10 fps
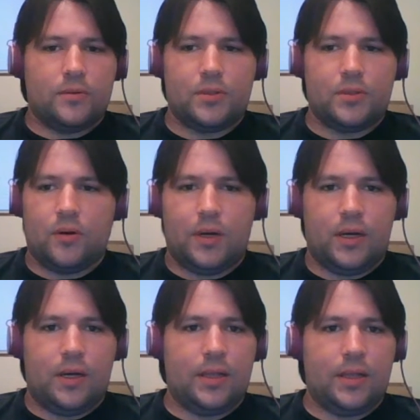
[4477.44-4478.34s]
so
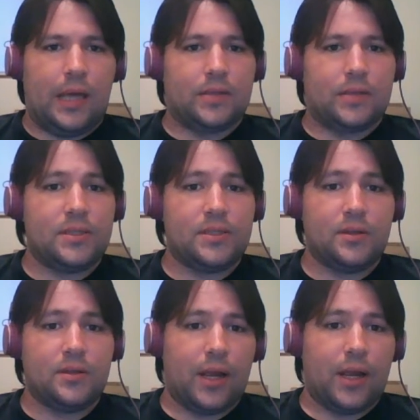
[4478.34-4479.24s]
yeah, so he's still
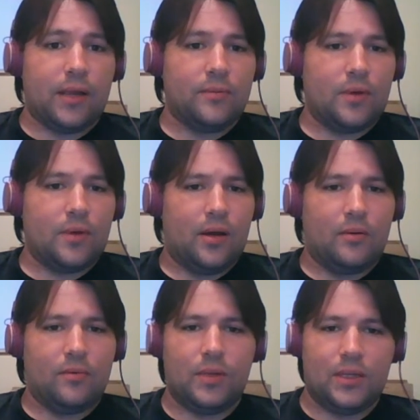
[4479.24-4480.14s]
crying.
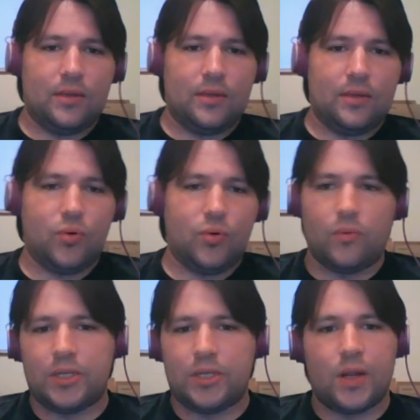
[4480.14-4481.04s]
Willie, poor
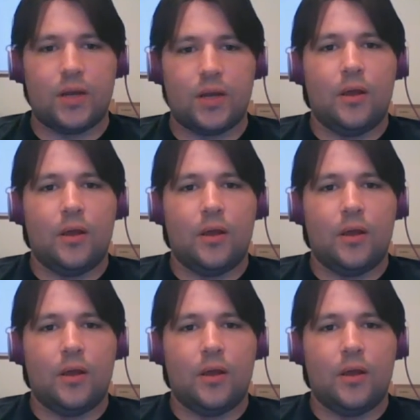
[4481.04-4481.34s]
Willie Tren.